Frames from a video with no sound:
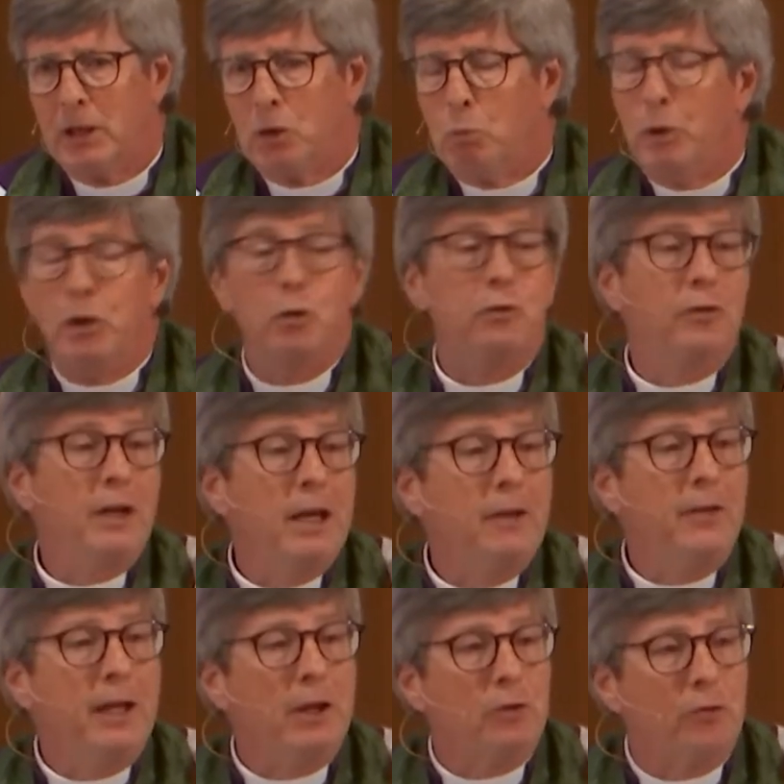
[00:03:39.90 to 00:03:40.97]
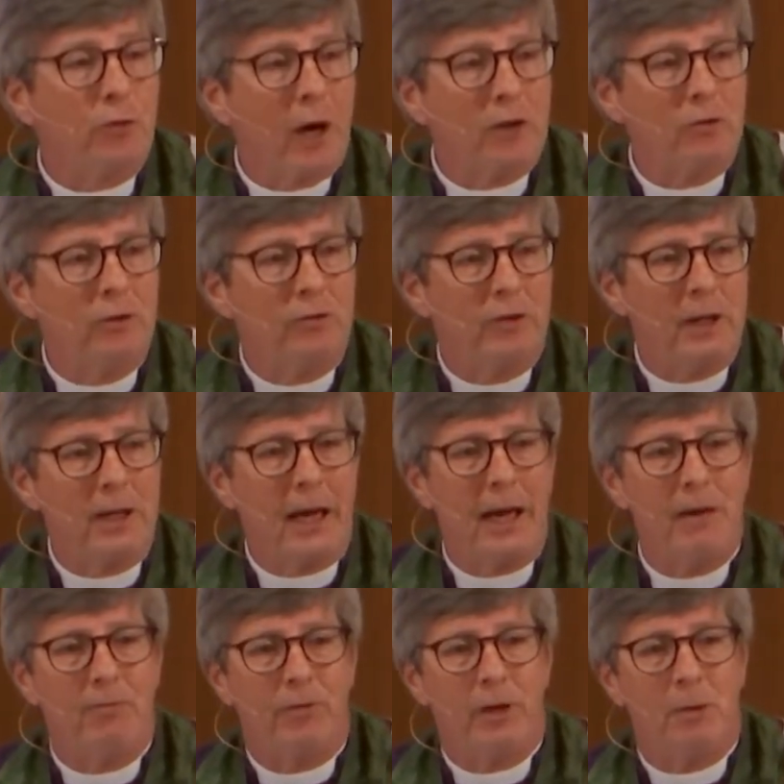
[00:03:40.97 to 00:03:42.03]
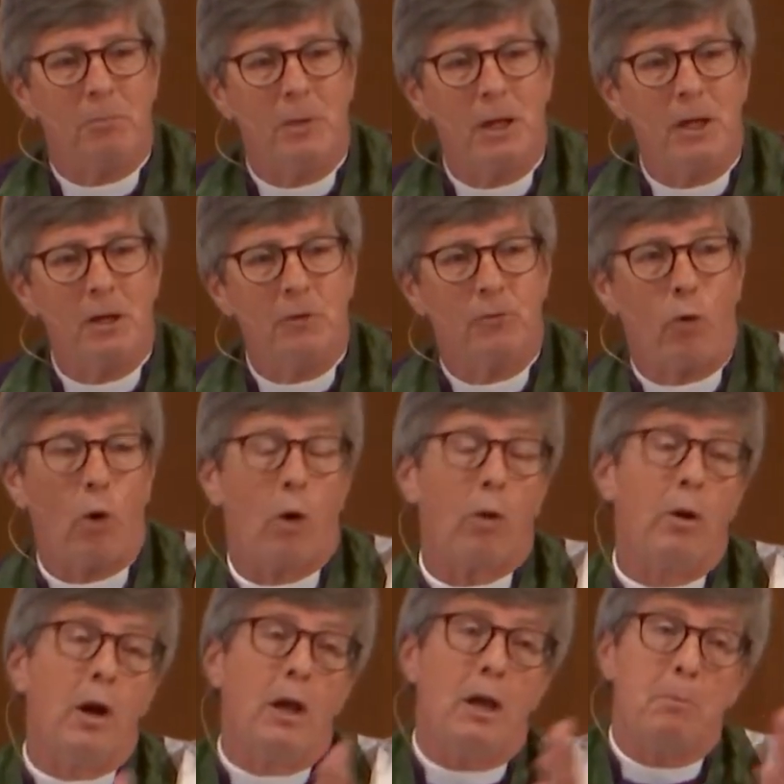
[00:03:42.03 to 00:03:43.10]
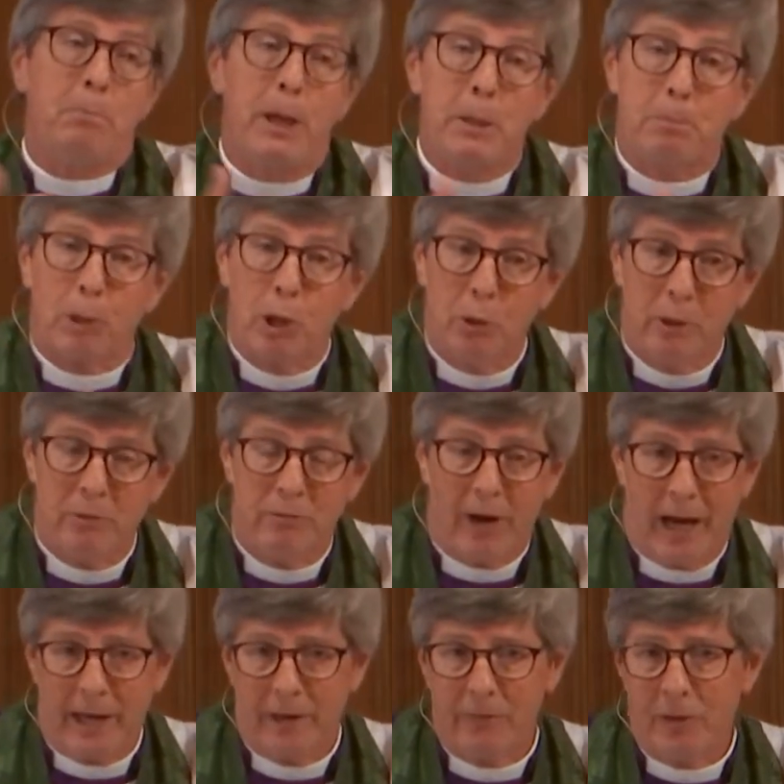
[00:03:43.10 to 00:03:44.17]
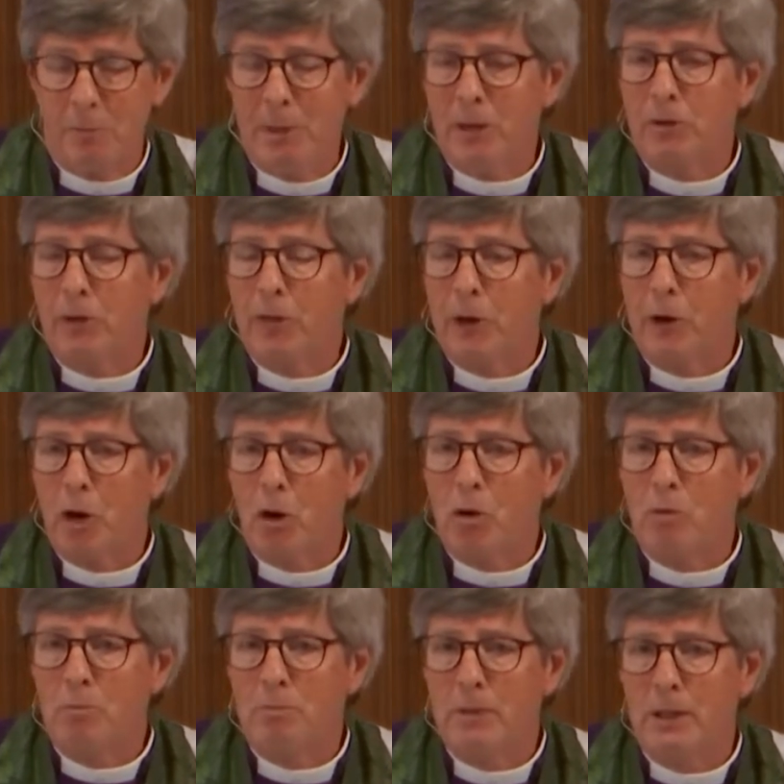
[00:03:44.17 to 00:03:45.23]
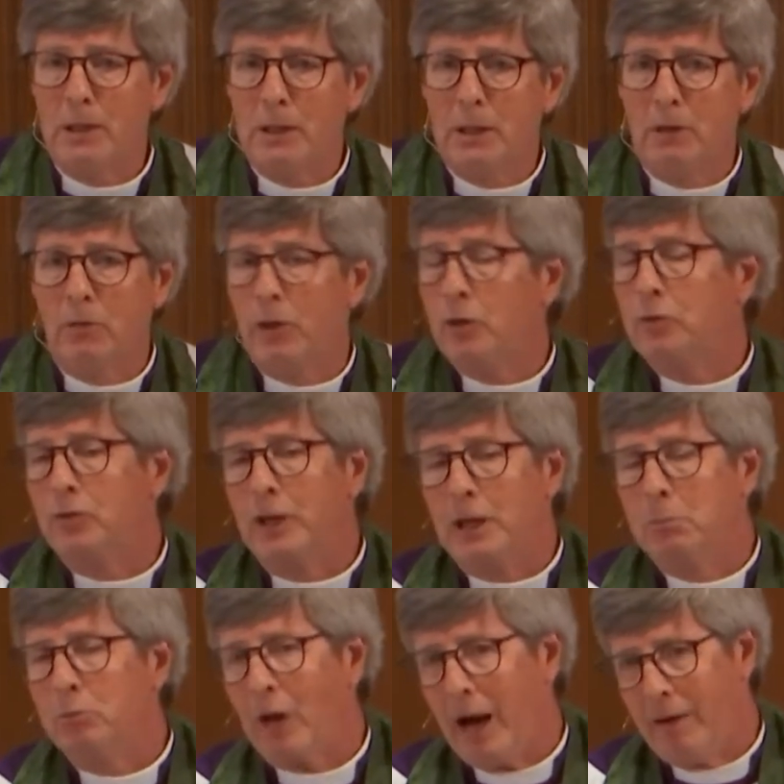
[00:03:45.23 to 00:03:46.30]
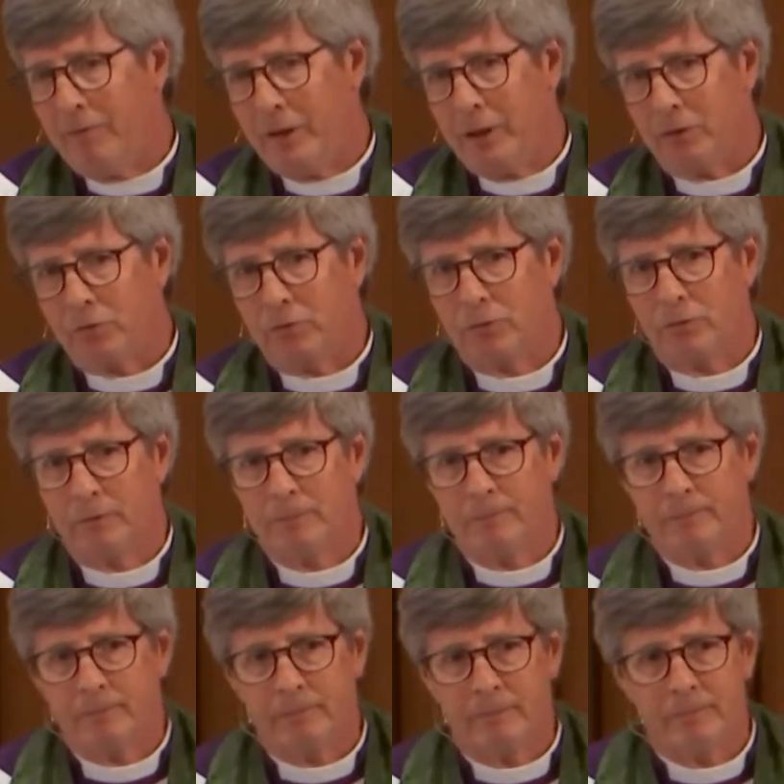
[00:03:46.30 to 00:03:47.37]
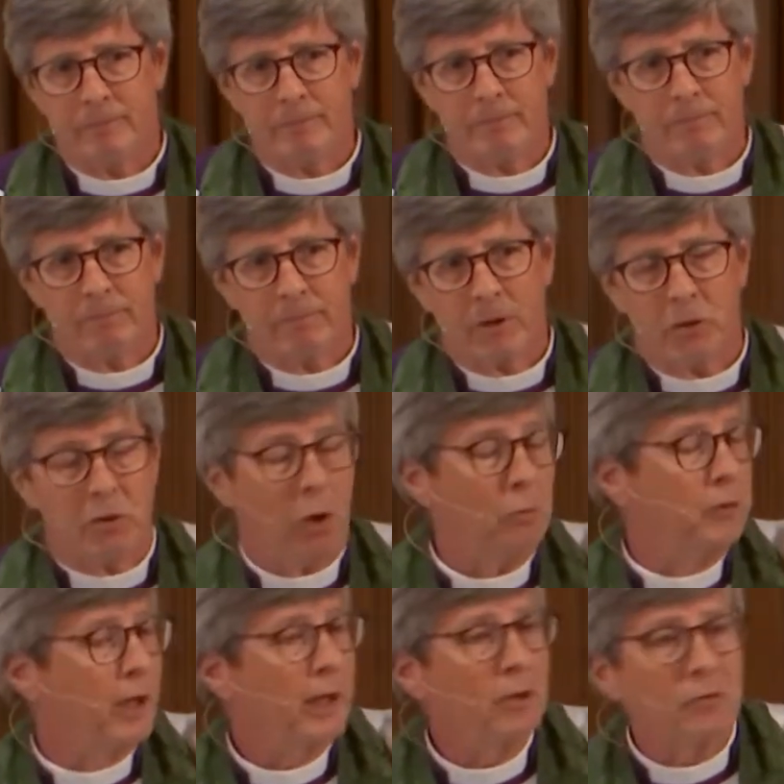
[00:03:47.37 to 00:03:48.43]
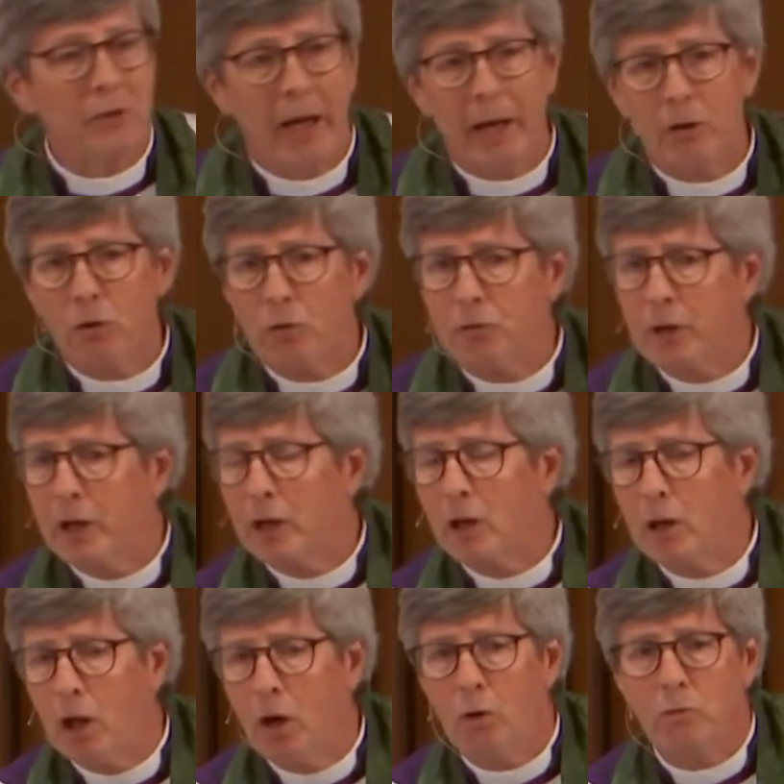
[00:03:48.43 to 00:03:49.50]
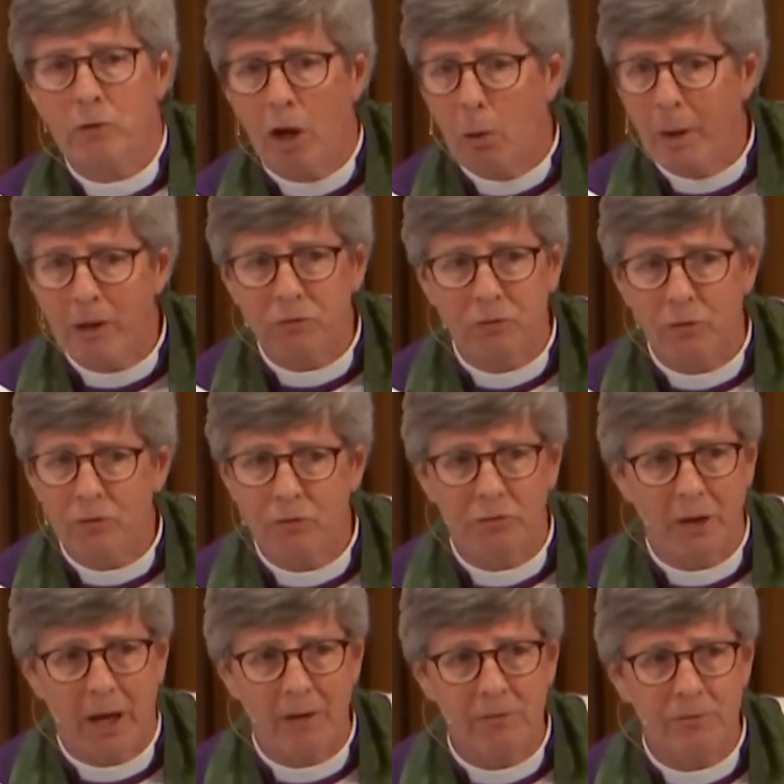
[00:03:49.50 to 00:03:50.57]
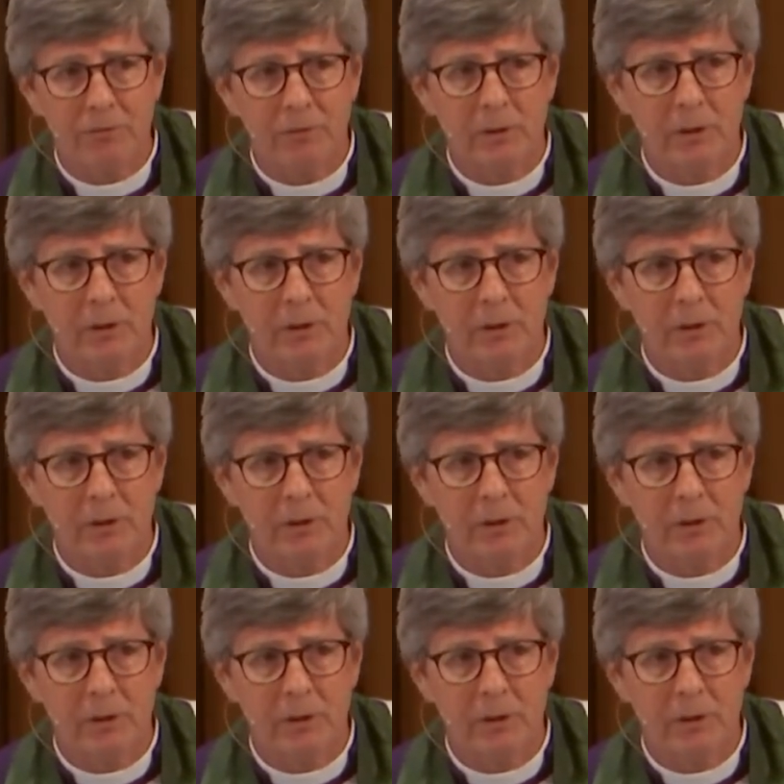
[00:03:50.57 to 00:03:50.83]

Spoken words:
When you see the instructions he gave them for people who invited them into their home, this seems obvious. Don't take a sandals and a cloak, no extra stuff.